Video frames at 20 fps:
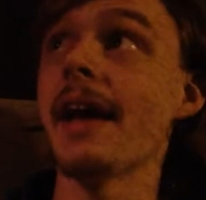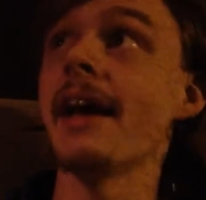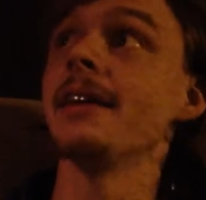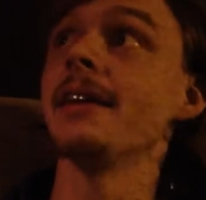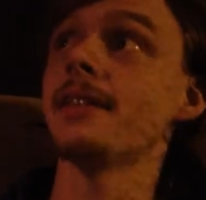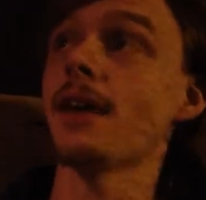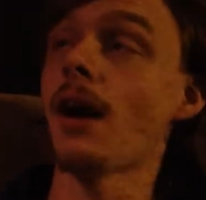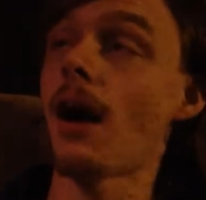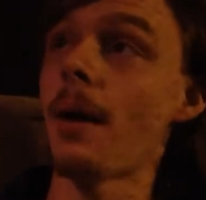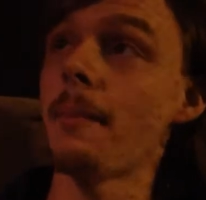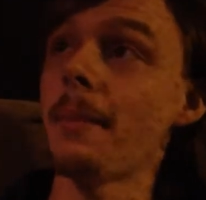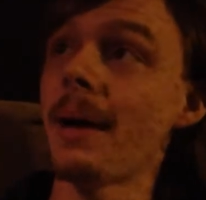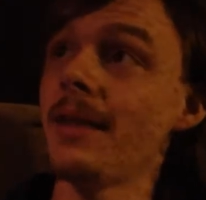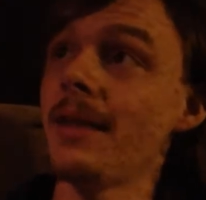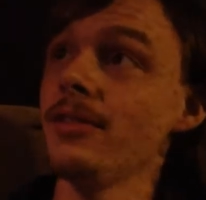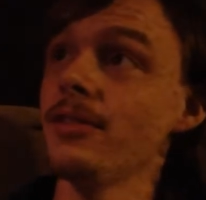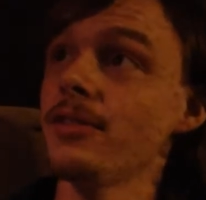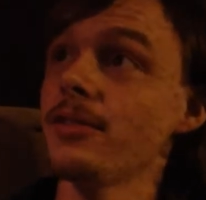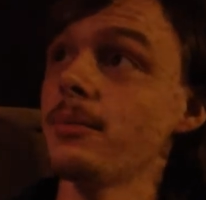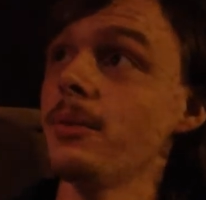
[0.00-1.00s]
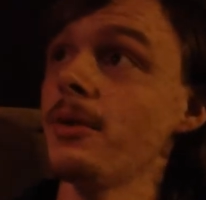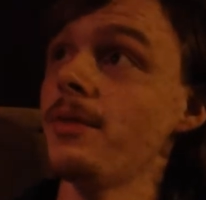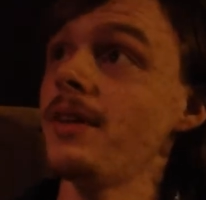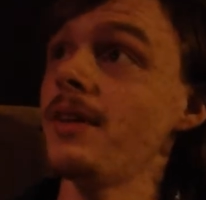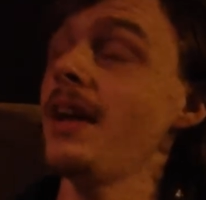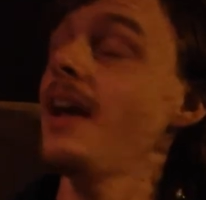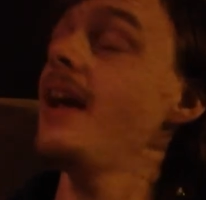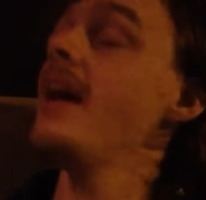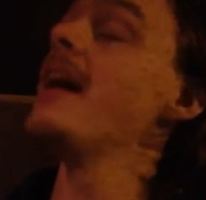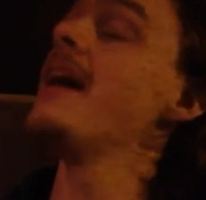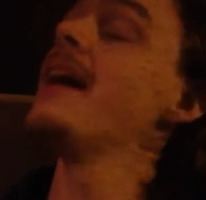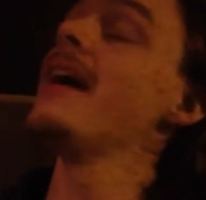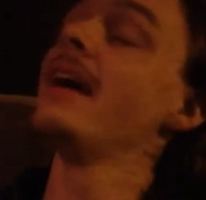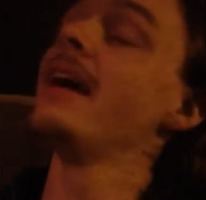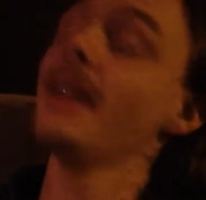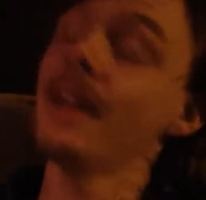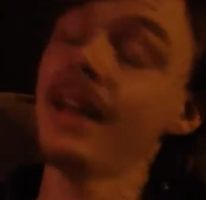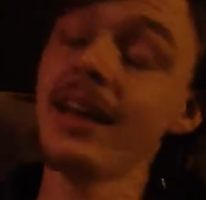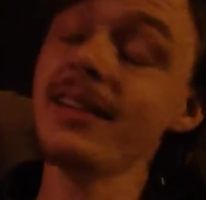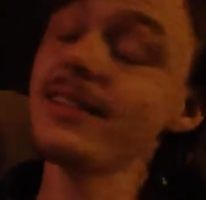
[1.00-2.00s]
hand combat in this movie
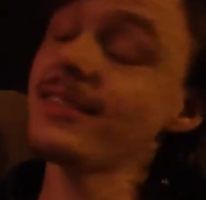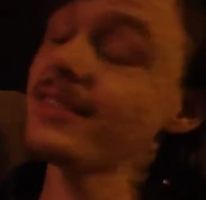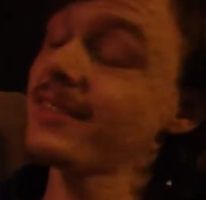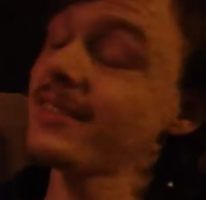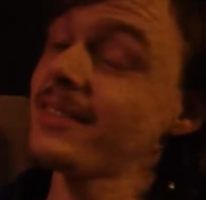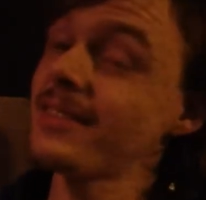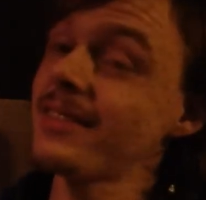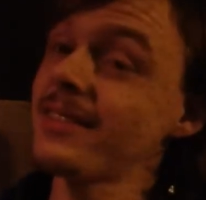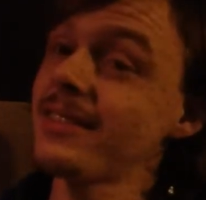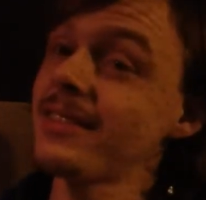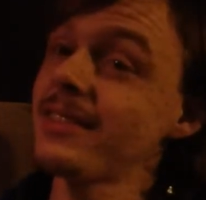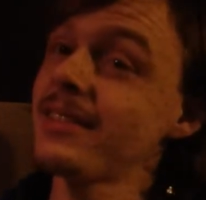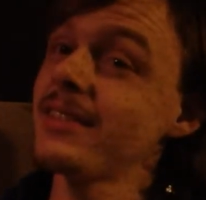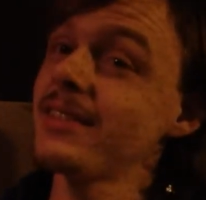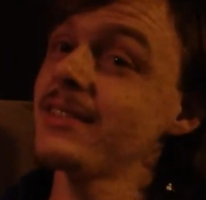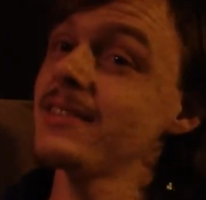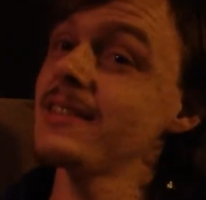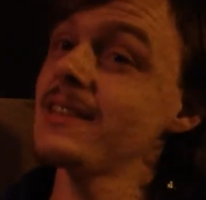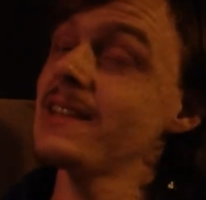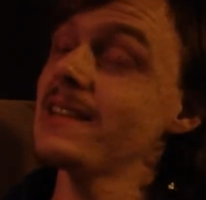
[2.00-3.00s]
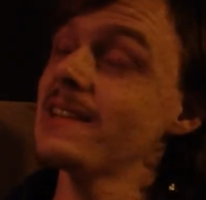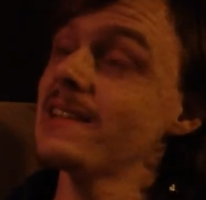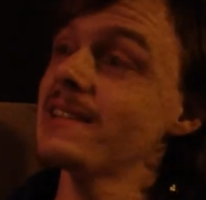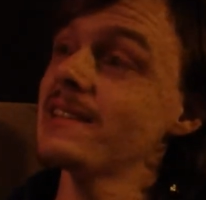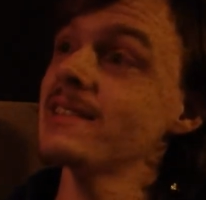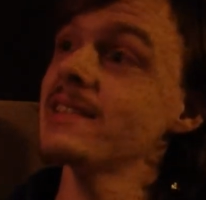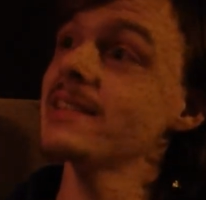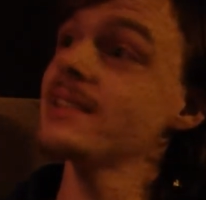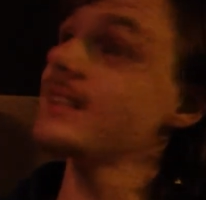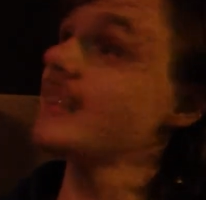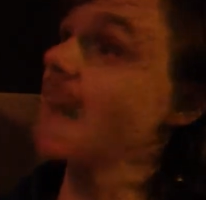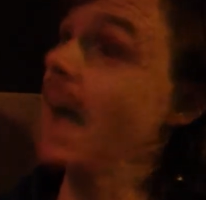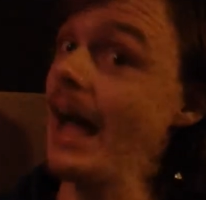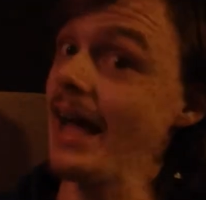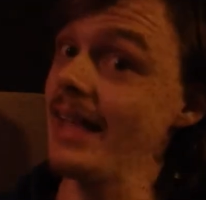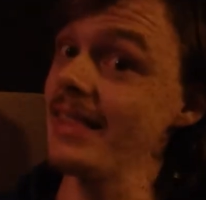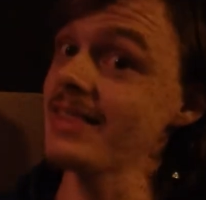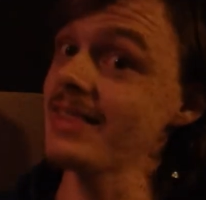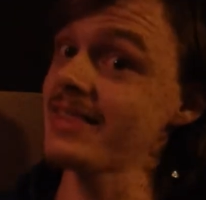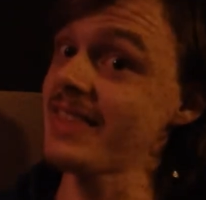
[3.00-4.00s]
is
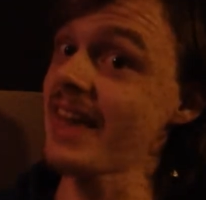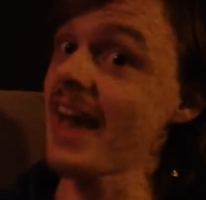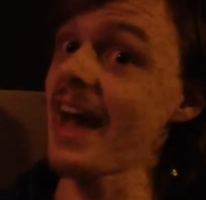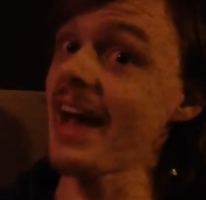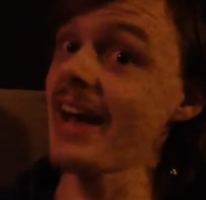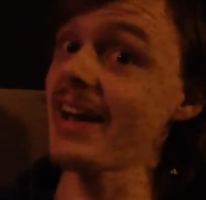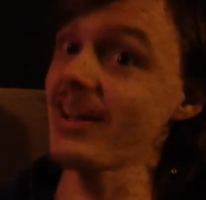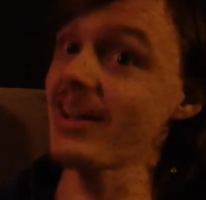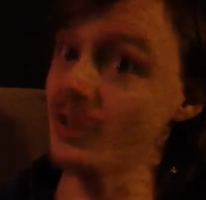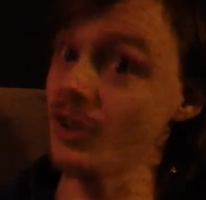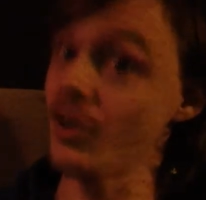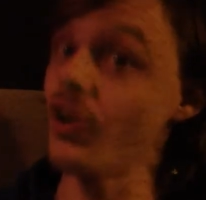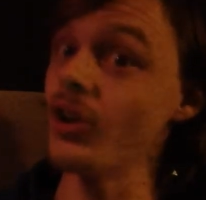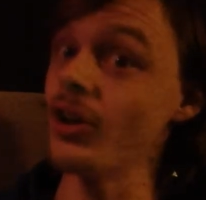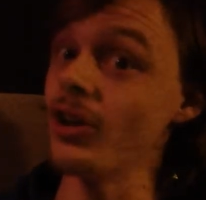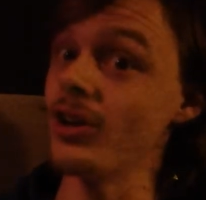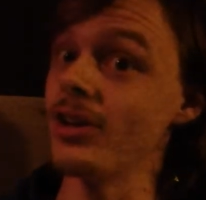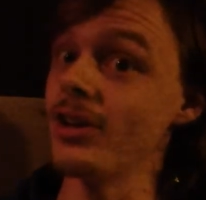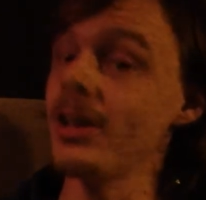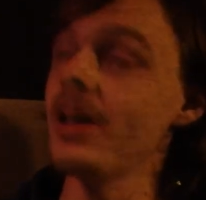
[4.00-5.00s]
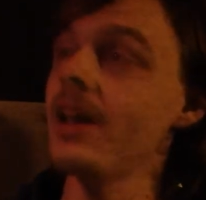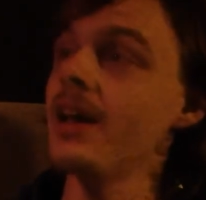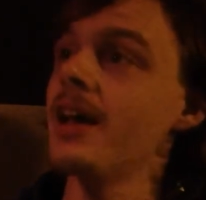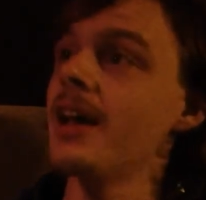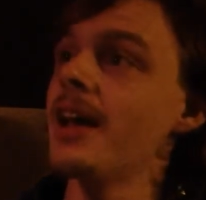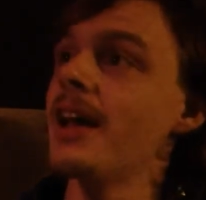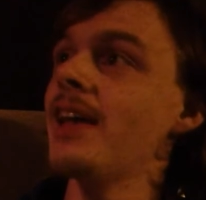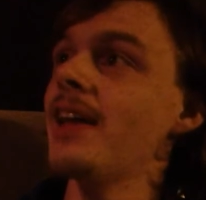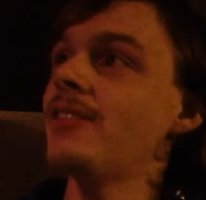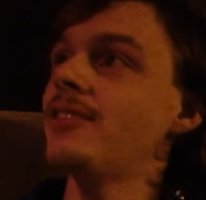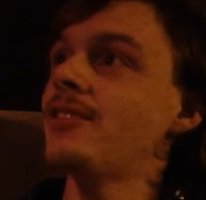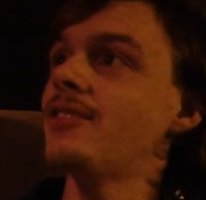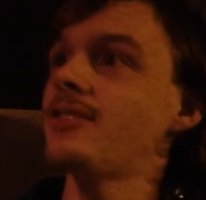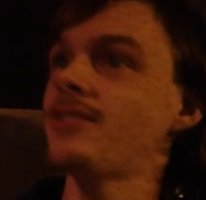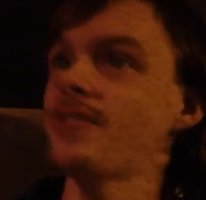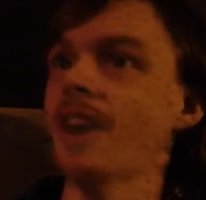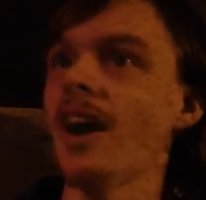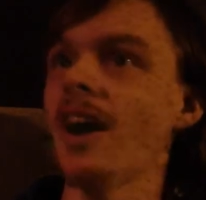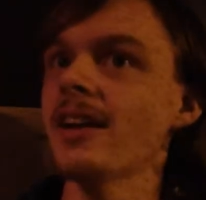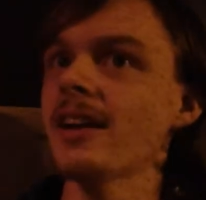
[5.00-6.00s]
not that good. It's
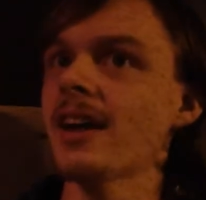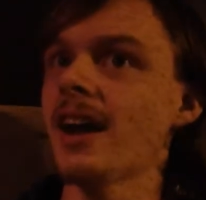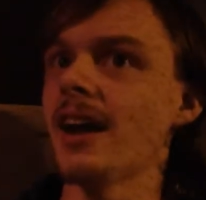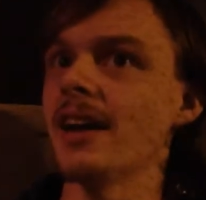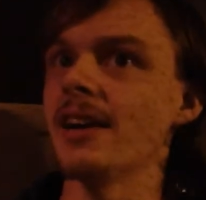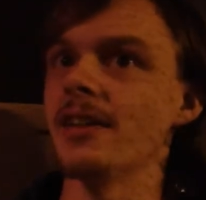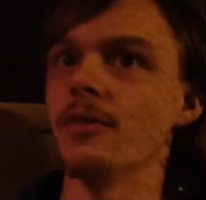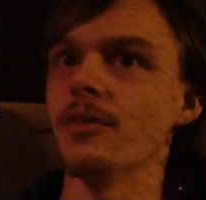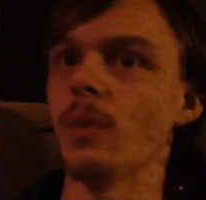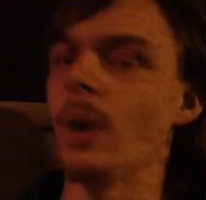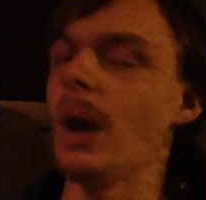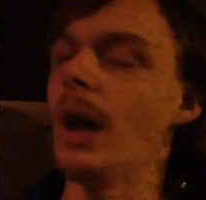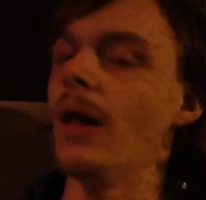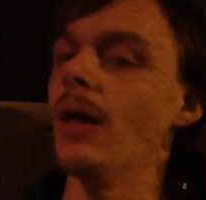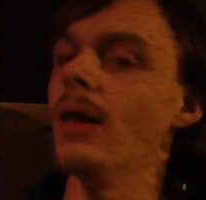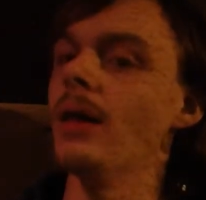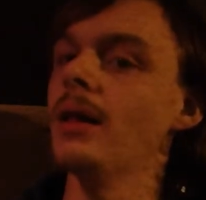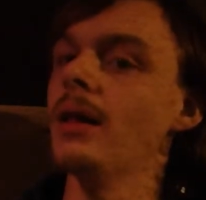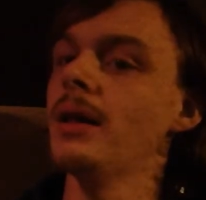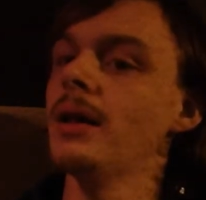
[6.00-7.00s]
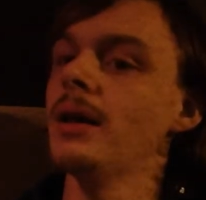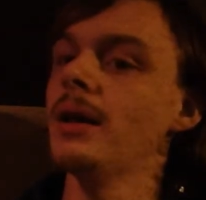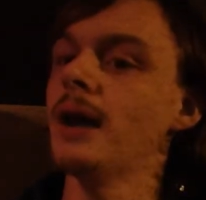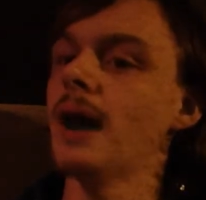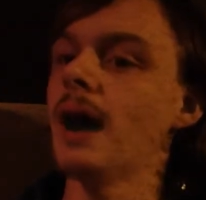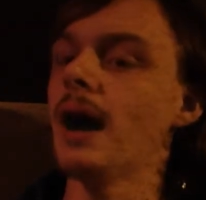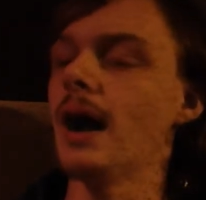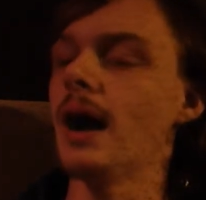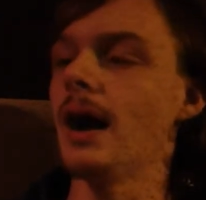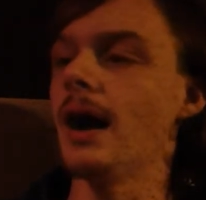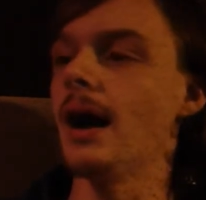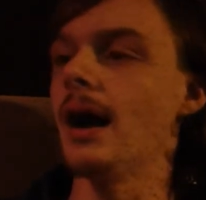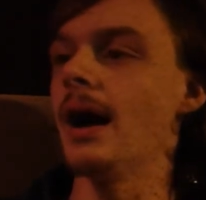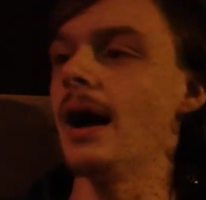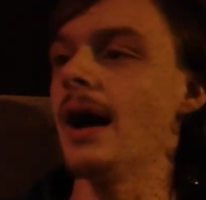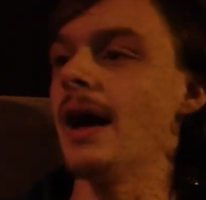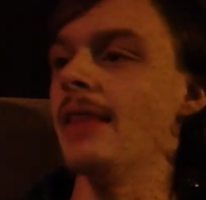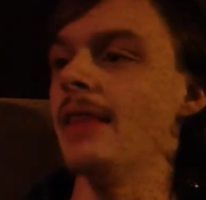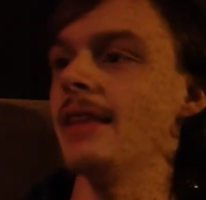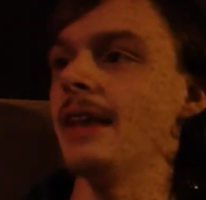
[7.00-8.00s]
shot kind of well,
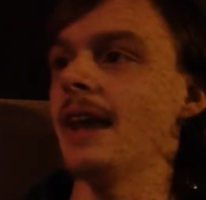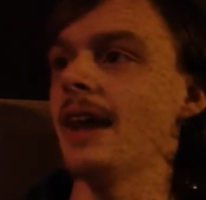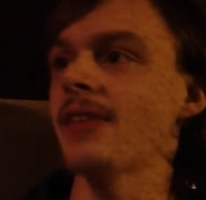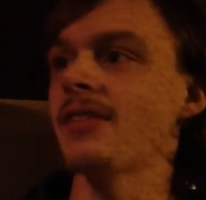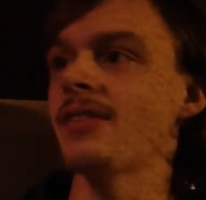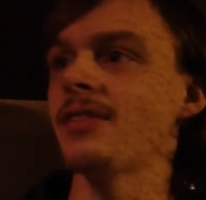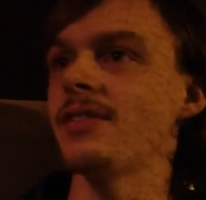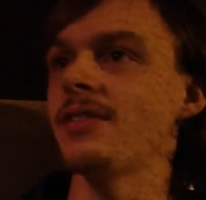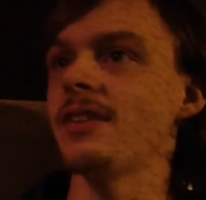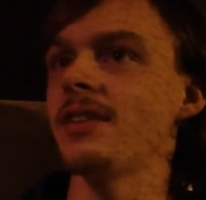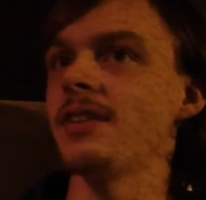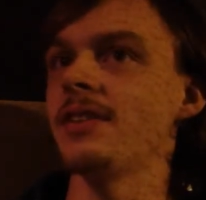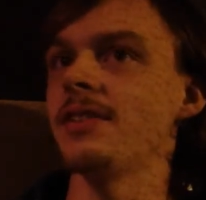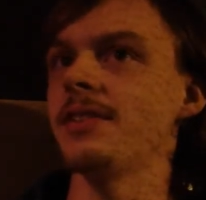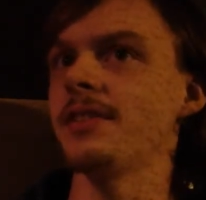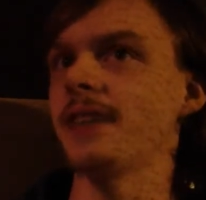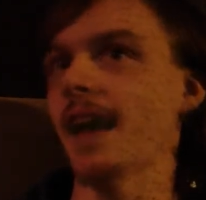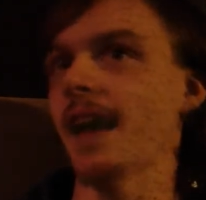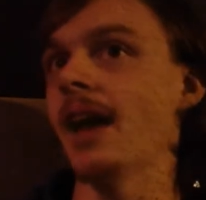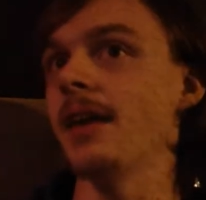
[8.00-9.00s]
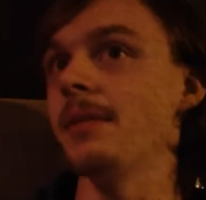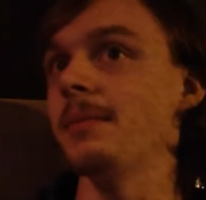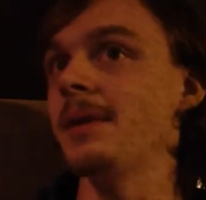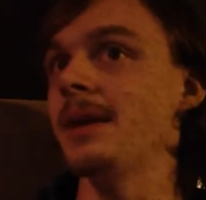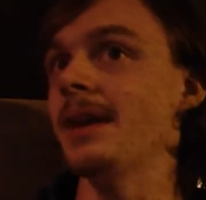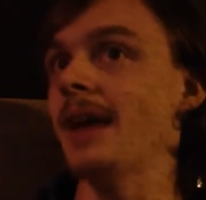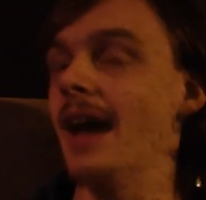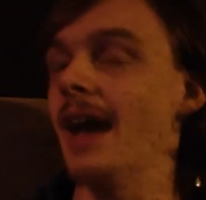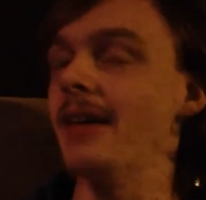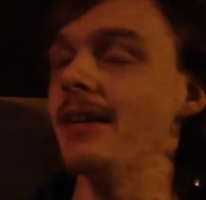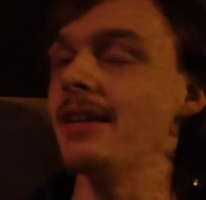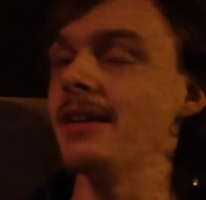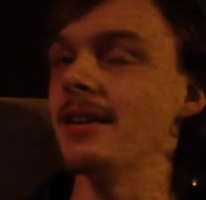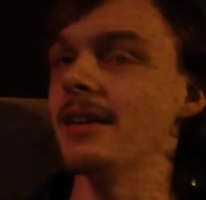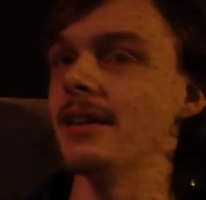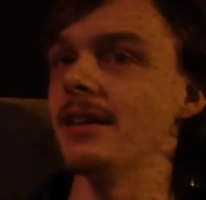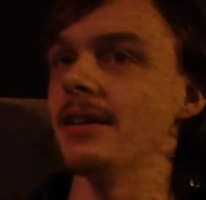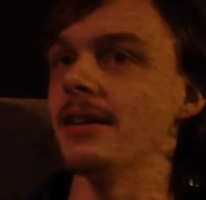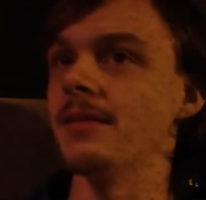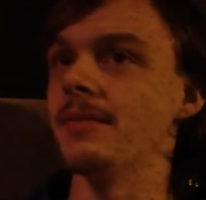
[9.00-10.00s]
and the action scenes can be
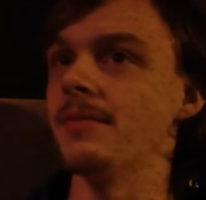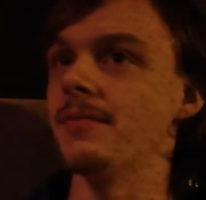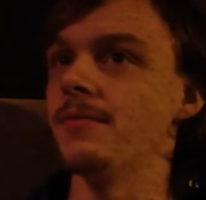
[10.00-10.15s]
edited